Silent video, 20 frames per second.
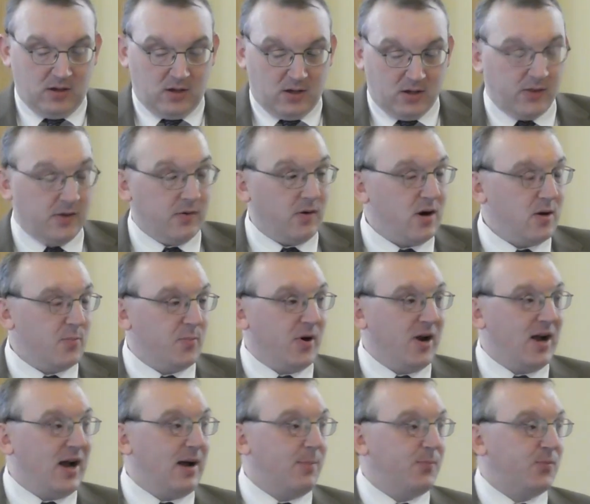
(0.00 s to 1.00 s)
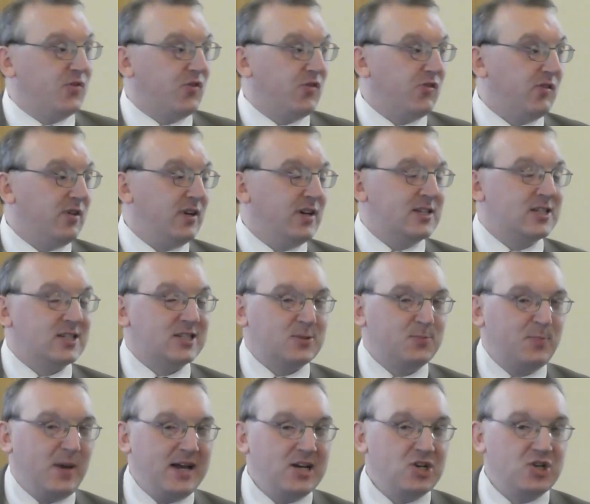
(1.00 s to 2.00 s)
There are perhaps
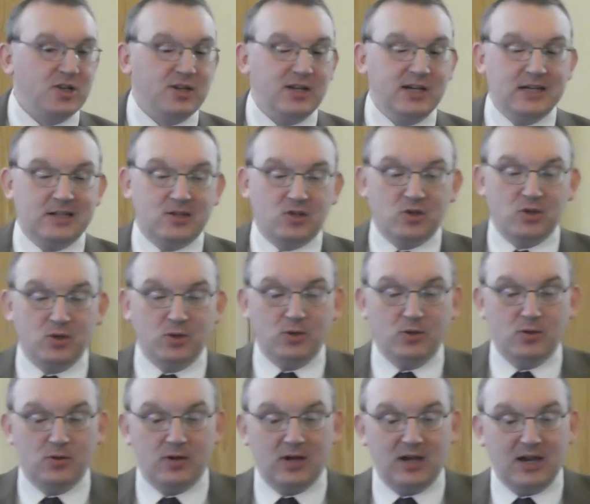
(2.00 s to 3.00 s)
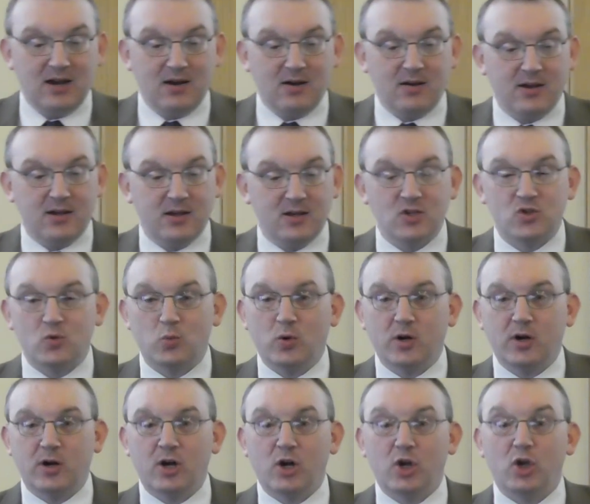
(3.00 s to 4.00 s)
especially two areas
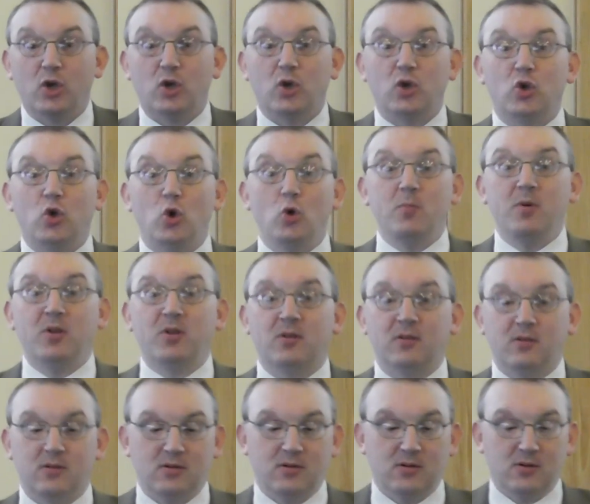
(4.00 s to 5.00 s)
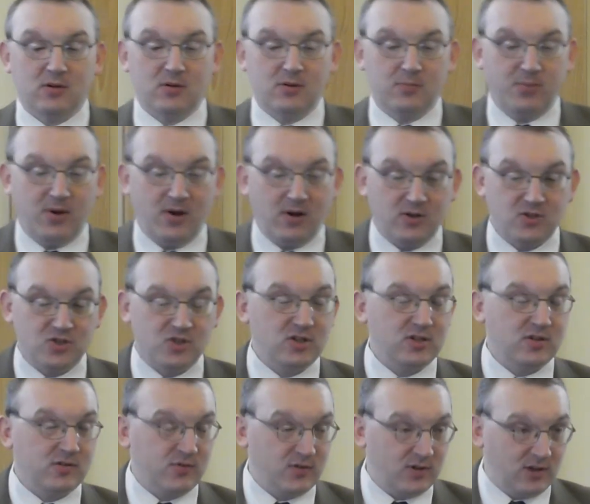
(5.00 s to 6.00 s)
where human
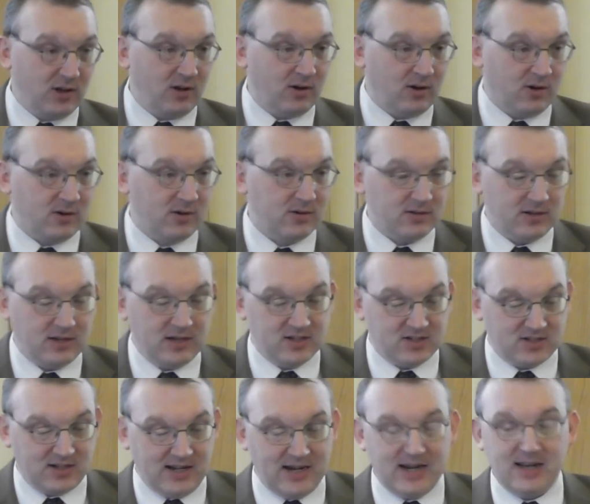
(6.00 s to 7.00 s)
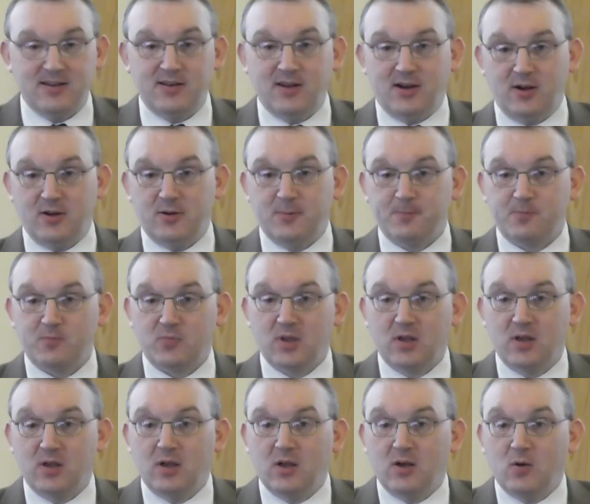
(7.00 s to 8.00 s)
positive law is laid down.
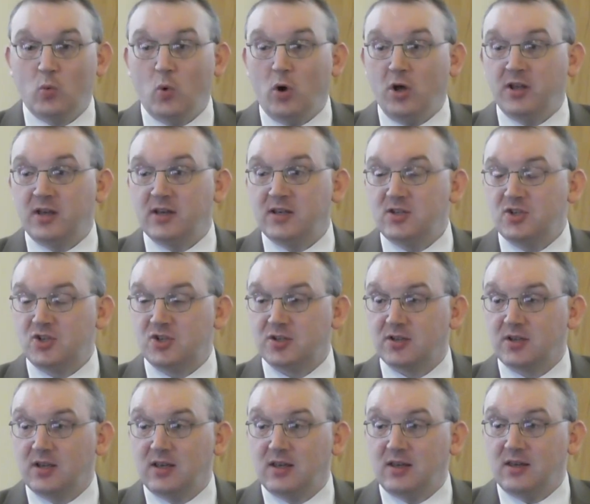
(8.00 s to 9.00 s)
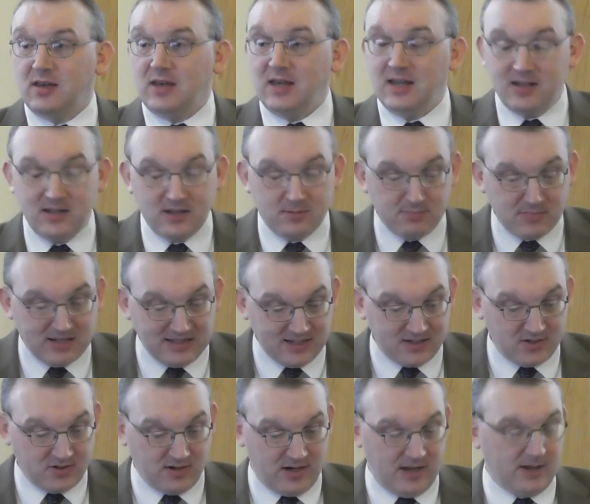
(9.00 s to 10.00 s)
One is in the
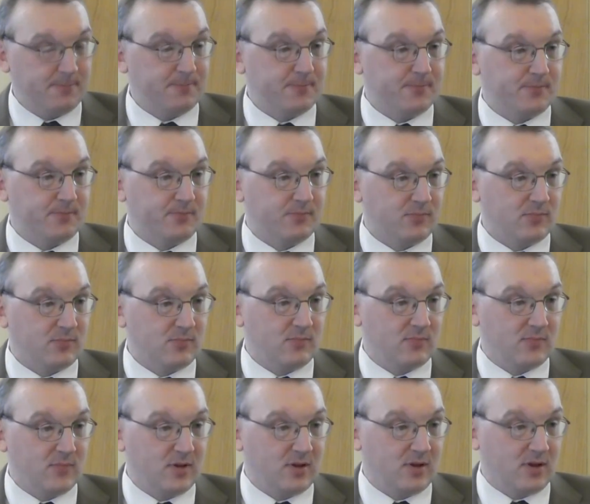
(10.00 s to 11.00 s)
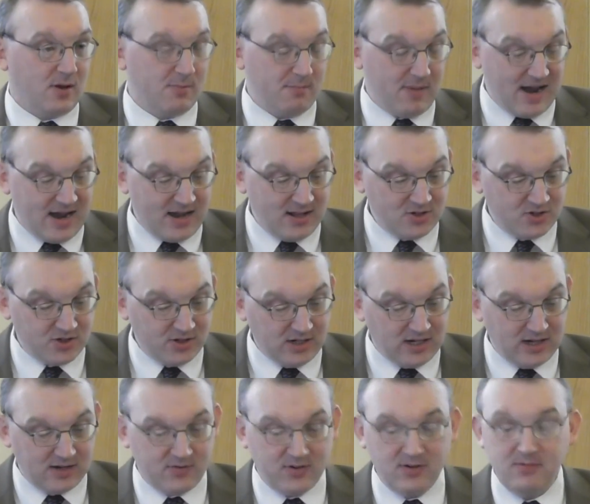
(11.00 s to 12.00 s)
military. Commands are
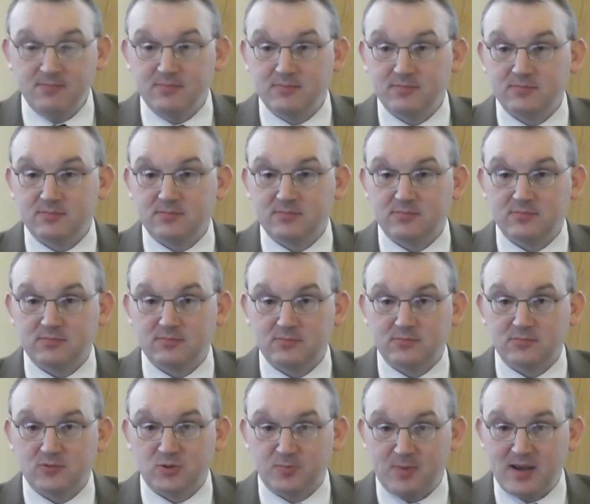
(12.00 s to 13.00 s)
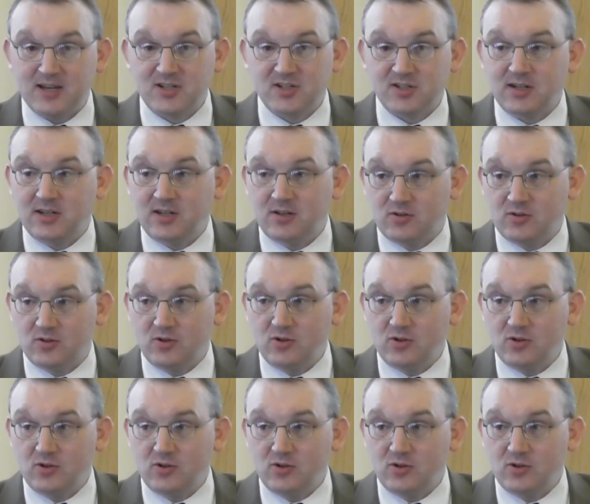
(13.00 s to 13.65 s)
given, especially to